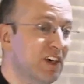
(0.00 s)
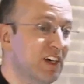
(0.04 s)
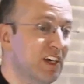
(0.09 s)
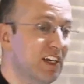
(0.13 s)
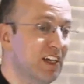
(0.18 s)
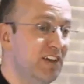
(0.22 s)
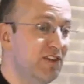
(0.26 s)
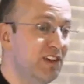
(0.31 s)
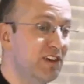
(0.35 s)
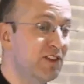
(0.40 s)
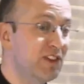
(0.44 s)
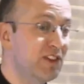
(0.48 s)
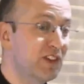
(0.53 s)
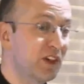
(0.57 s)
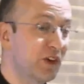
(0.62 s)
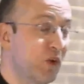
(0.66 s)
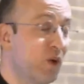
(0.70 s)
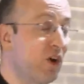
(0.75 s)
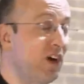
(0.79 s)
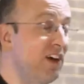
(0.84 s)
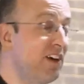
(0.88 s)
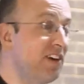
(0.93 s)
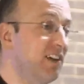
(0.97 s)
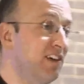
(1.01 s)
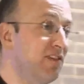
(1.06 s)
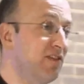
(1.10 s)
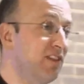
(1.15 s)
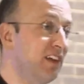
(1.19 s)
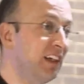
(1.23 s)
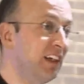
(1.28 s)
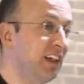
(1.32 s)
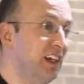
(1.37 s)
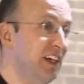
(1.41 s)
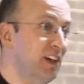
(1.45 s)
even if it's a quiet
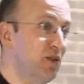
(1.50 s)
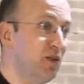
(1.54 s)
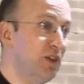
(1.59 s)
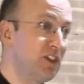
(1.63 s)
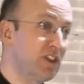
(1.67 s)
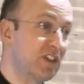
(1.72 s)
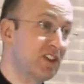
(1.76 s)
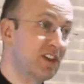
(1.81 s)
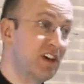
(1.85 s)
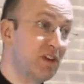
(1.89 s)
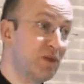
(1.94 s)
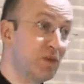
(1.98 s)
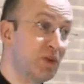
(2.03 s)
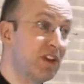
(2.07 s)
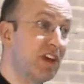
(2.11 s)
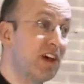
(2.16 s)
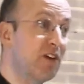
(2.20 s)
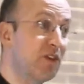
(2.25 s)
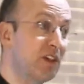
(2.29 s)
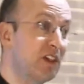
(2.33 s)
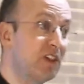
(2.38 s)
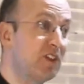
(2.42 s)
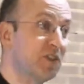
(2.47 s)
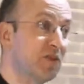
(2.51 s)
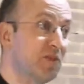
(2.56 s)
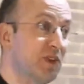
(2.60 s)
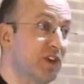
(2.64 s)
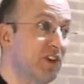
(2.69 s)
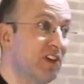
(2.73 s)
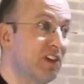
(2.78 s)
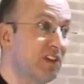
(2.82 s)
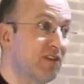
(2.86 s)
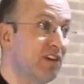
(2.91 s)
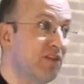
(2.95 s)
evening, which is not without its
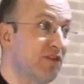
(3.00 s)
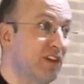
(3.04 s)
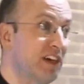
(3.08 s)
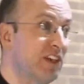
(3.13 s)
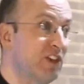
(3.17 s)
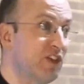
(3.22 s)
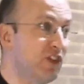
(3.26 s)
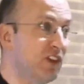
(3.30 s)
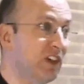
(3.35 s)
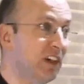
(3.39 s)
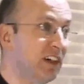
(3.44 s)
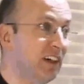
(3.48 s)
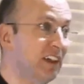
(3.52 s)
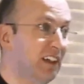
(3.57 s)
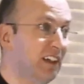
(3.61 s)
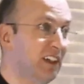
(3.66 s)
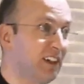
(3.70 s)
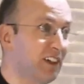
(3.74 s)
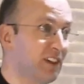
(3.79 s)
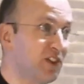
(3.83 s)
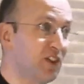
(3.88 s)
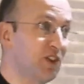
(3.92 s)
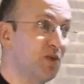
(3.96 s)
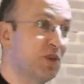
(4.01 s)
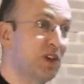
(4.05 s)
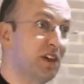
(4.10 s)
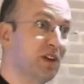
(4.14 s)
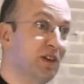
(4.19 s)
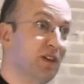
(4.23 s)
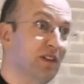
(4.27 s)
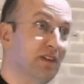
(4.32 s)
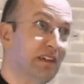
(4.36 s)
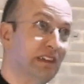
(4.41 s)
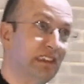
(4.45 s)
spirit of adventure, because you're
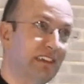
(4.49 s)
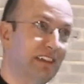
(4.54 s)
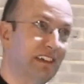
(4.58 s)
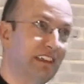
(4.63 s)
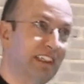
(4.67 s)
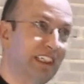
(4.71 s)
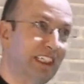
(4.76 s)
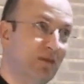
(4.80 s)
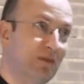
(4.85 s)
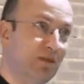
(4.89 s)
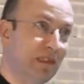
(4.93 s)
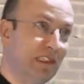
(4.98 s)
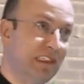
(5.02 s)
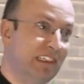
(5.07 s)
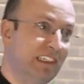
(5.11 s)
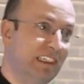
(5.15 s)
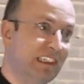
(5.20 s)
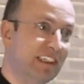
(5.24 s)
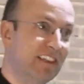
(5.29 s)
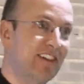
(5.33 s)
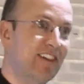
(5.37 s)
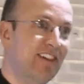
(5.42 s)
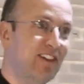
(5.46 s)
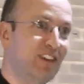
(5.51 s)
wondering, well, what's going to happen next?